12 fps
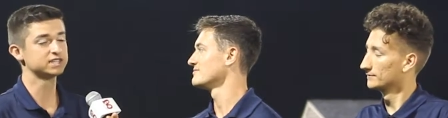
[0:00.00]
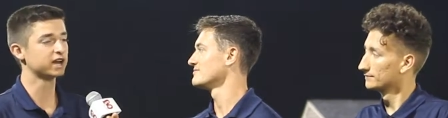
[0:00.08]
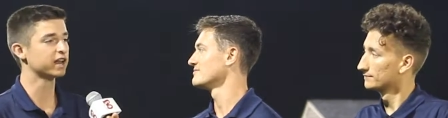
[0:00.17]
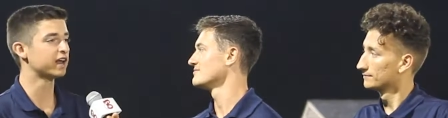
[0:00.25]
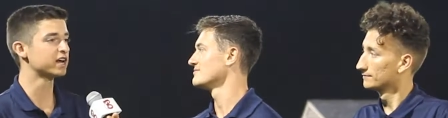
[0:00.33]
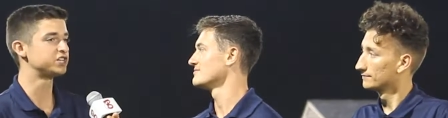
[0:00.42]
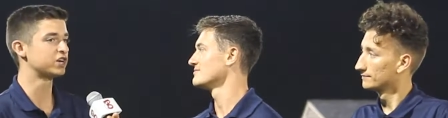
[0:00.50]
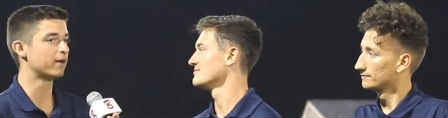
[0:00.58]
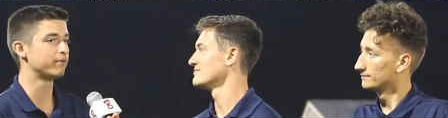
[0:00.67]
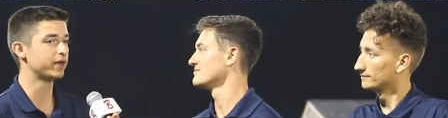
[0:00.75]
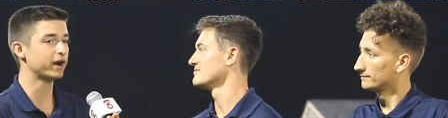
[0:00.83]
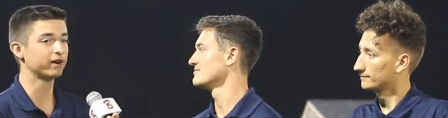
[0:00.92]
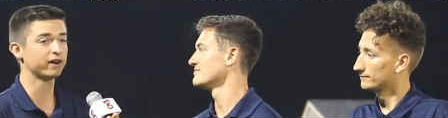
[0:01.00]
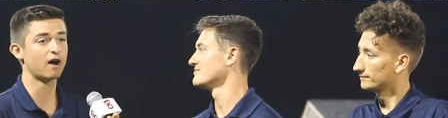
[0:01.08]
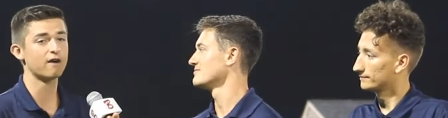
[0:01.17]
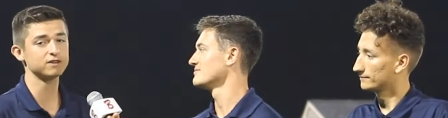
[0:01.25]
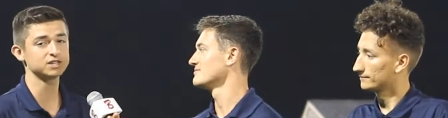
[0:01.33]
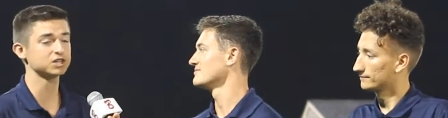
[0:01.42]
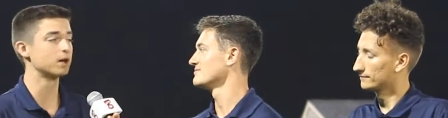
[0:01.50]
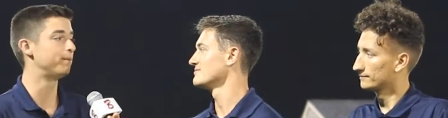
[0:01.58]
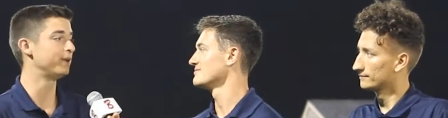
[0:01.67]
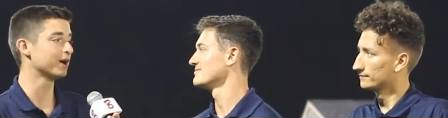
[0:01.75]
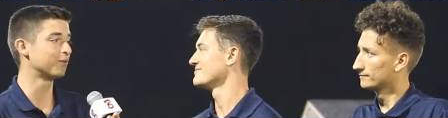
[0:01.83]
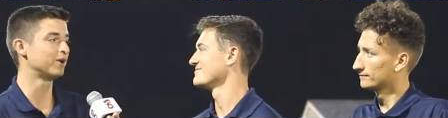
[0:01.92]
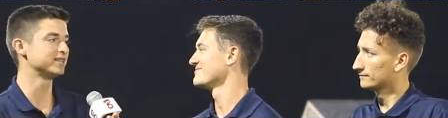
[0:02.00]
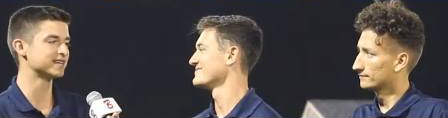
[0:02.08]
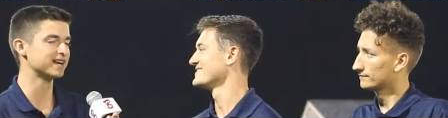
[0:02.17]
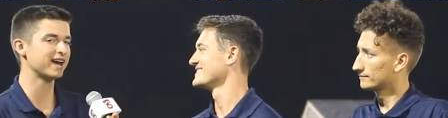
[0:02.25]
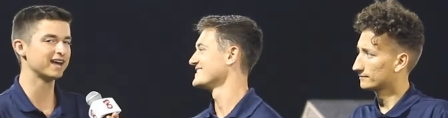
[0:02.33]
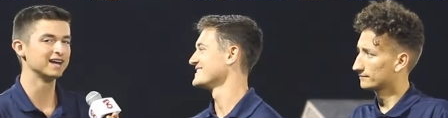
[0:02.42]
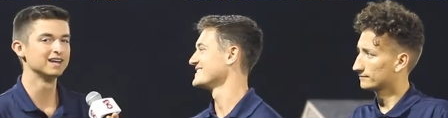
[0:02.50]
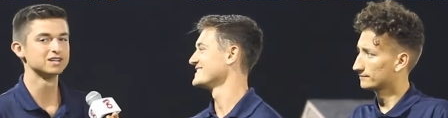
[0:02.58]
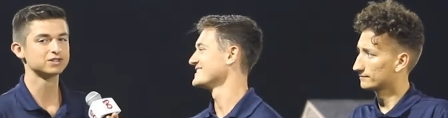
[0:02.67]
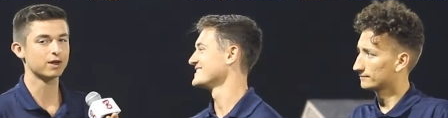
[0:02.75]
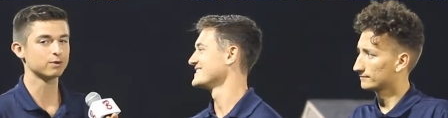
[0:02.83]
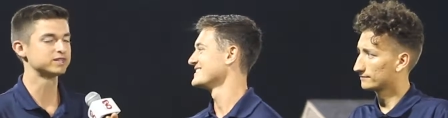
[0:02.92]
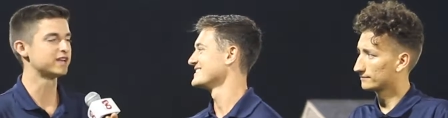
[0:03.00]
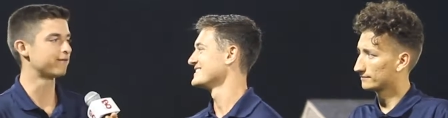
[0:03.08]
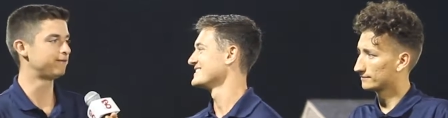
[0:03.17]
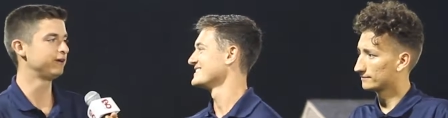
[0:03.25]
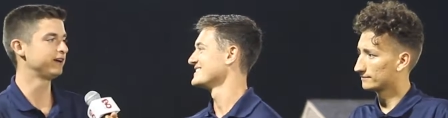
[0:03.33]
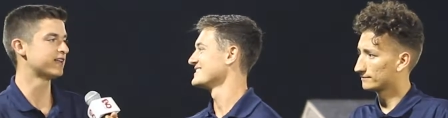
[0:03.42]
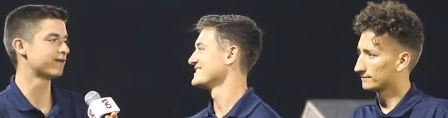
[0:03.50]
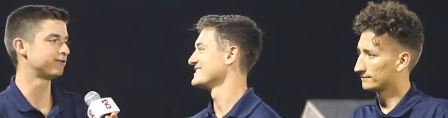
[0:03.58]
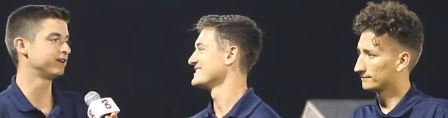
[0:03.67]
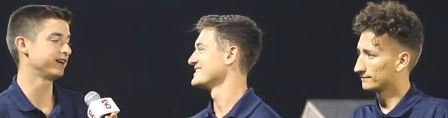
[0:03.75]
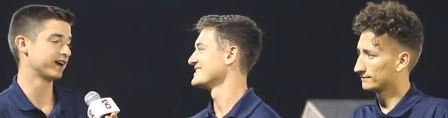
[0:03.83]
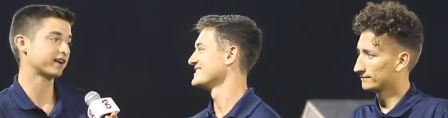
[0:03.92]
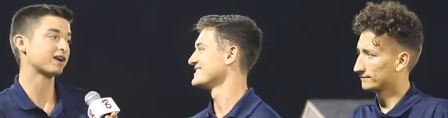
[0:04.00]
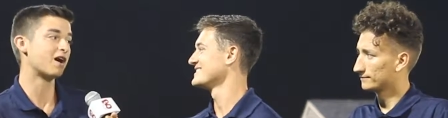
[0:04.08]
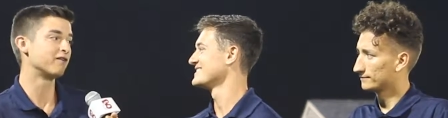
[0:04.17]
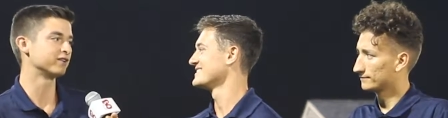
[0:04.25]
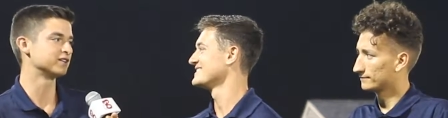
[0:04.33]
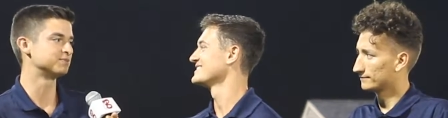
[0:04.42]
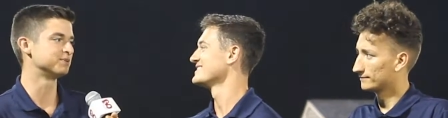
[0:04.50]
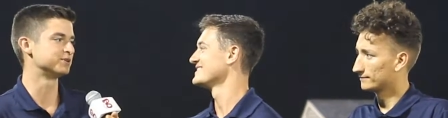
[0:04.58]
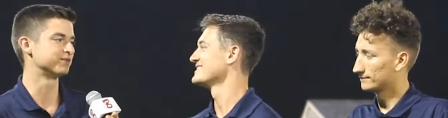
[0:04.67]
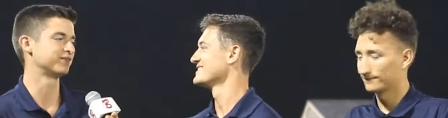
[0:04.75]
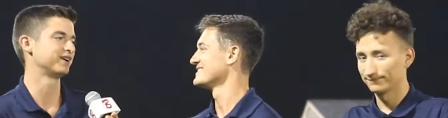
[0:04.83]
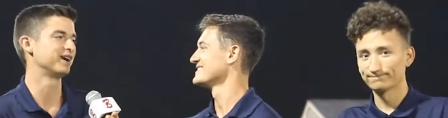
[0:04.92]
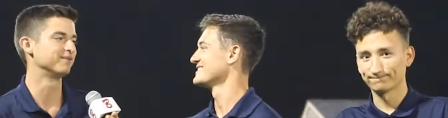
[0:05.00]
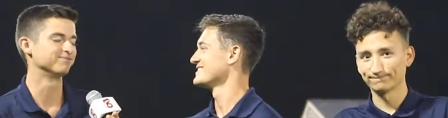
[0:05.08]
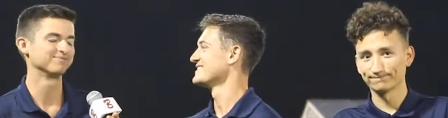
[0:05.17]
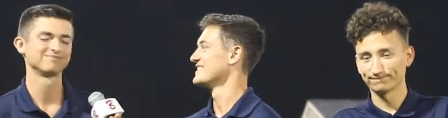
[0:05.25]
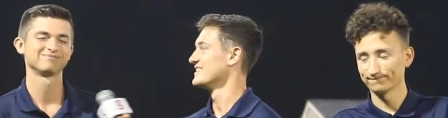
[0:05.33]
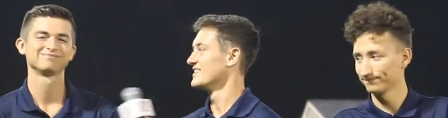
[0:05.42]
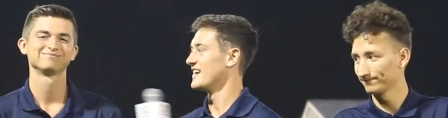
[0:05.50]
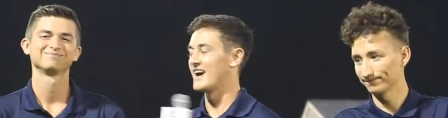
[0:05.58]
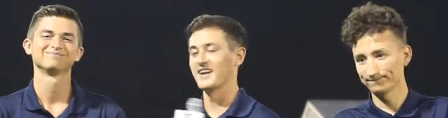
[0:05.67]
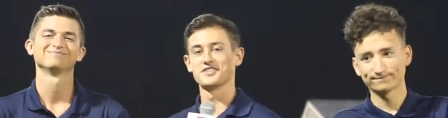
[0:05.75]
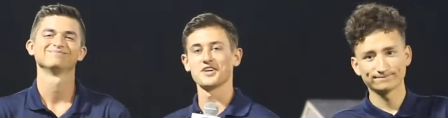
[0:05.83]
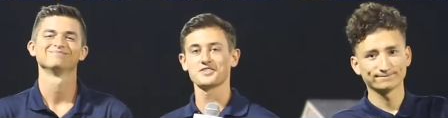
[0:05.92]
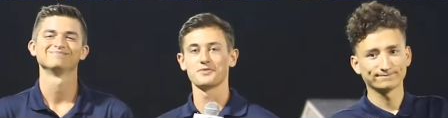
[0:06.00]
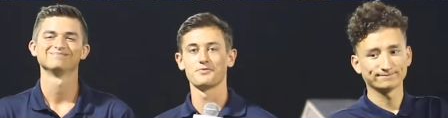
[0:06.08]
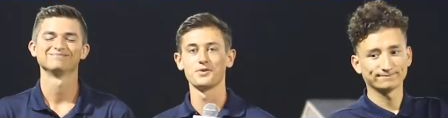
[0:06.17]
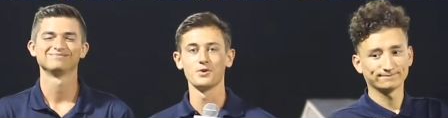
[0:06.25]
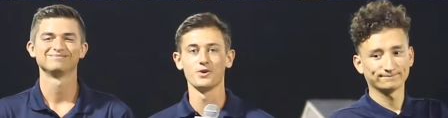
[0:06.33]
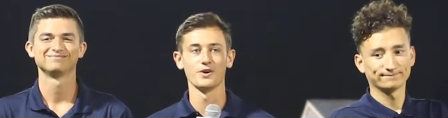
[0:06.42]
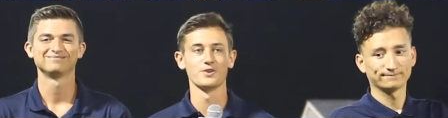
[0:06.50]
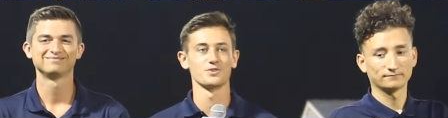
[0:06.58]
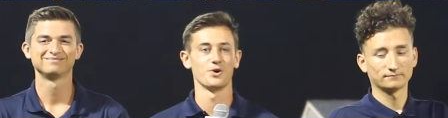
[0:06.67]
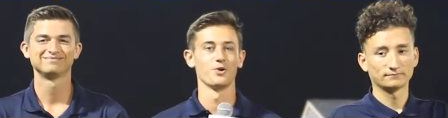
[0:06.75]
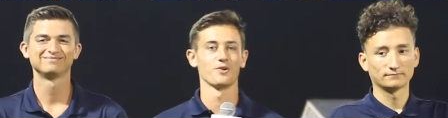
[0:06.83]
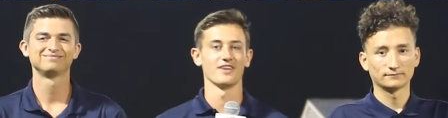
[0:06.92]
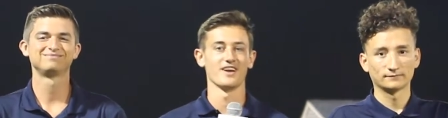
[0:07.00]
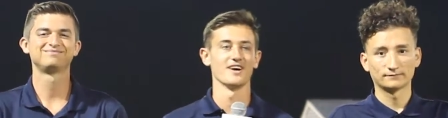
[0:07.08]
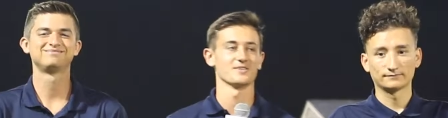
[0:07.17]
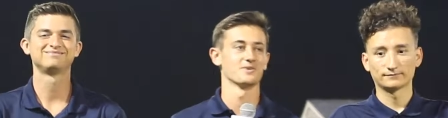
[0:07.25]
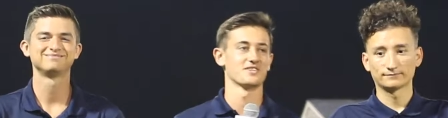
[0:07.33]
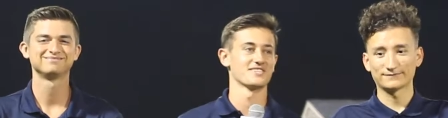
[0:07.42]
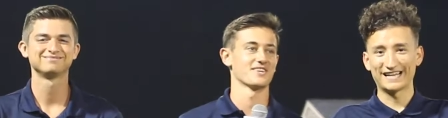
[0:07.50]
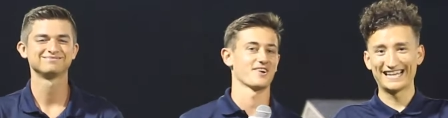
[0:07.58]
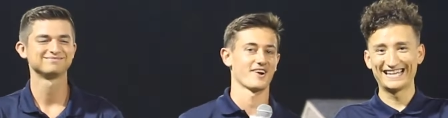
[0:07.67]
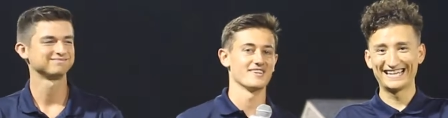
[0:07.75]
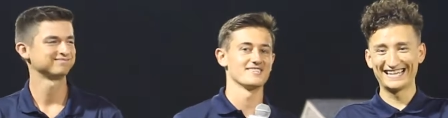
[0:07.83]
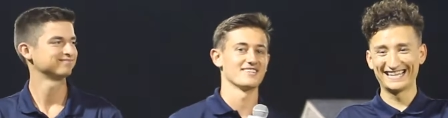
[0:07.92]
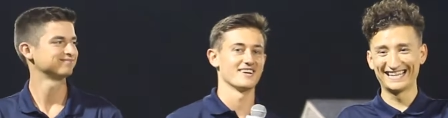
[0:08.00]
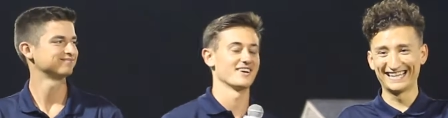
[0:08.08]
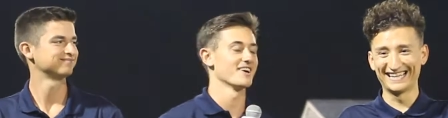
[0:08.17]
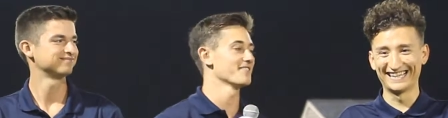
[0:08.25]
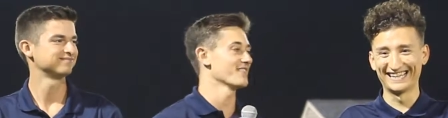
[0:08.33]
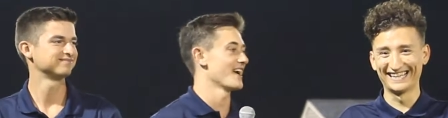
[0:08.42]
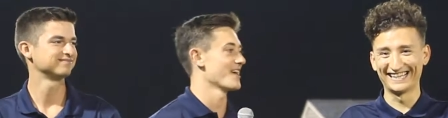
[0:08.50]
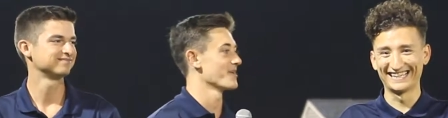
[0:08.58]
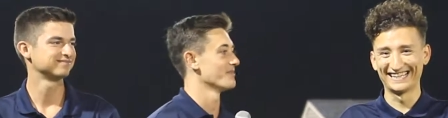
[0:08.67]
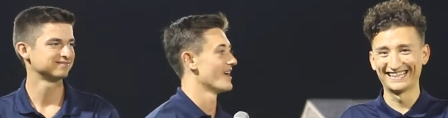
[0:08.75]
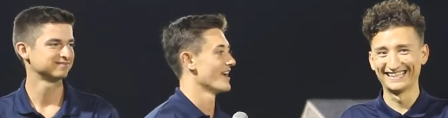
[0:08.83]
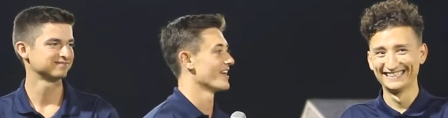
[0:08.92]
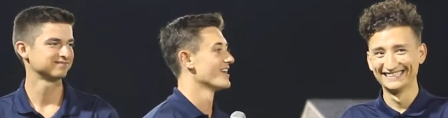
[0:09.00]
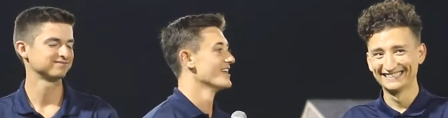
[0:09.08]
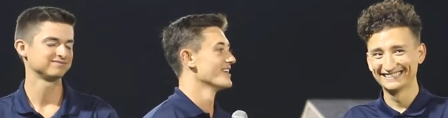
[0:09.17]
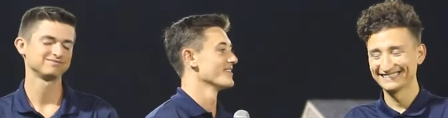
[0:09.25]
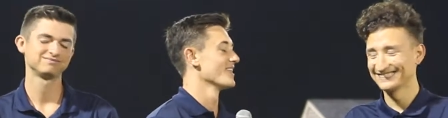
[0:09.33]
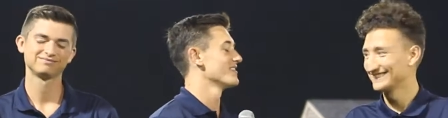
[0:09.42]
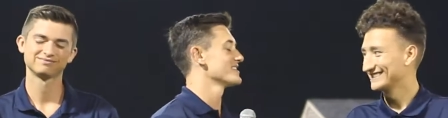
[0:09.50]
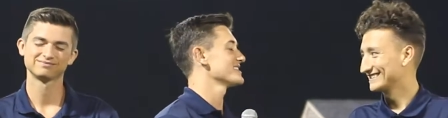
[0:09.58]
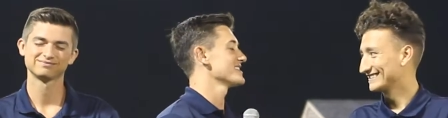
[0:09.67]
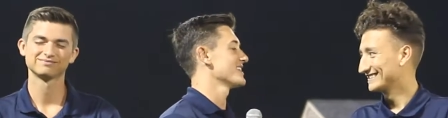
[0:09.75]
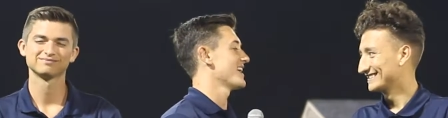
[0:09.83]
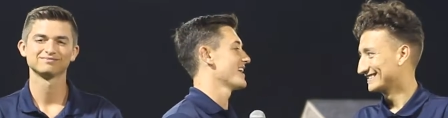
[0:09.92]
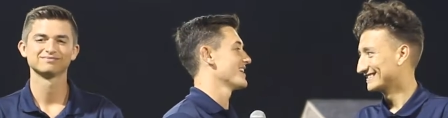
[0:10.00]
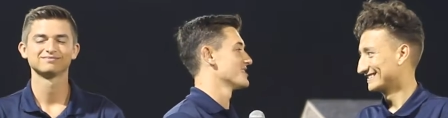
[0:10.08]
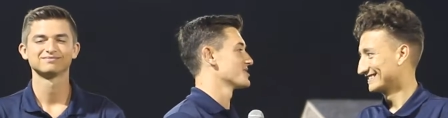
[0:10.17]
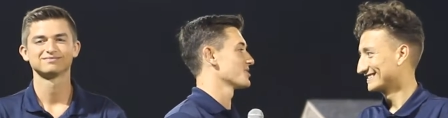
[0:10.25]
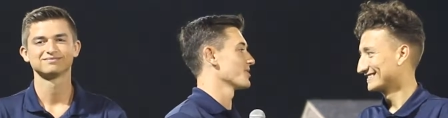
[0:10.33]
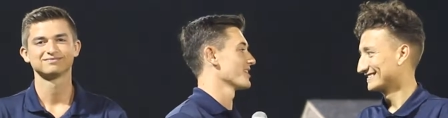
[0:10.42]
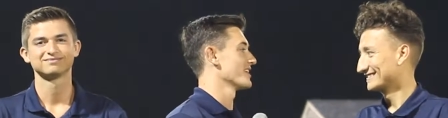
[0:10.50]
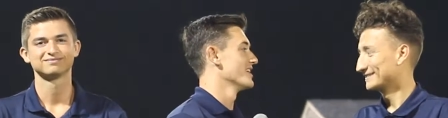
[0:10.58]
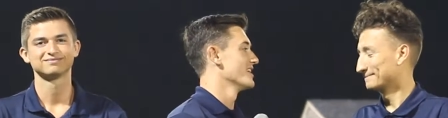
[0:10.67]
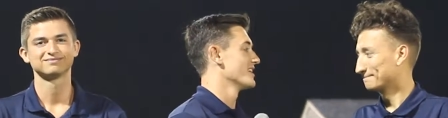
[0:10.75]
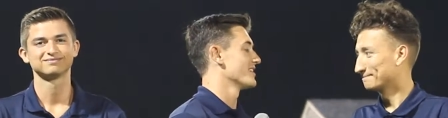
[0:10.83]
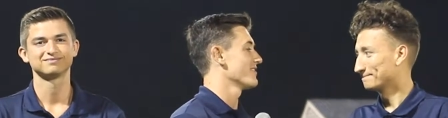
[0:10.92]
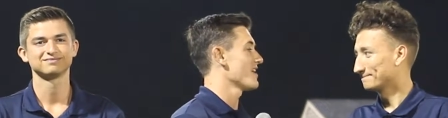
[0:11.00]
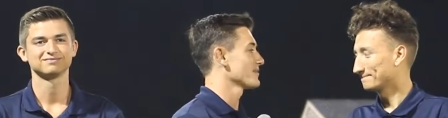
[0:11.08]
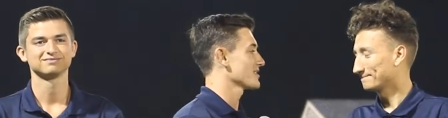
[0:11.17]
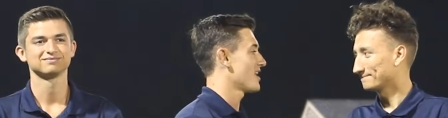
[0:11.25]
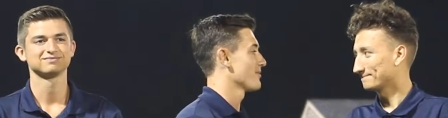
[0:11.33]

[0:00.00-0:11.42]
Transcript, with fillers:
Speaker 1: He's done a nice job there, and obviously a big win tonight. So that was definitely, definitely a confidence booster for him
Speaker 2: and just a few years older than us, which is the crazy thing. Good for Aaron Meyer. Love to see that. And Joran, the Falmouth